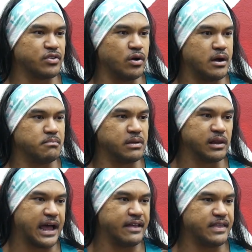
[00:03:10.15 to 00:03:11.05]
So I'm
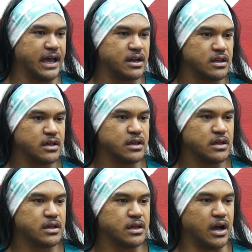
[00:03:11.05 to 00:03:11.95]
glad that
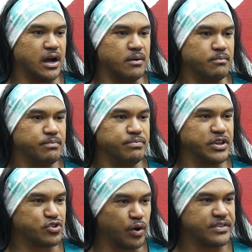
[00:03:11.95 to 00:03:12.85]

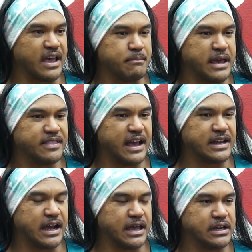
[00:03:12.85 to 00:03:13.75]
the choice I made that
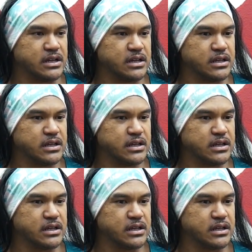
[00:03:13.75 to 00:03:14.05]
night,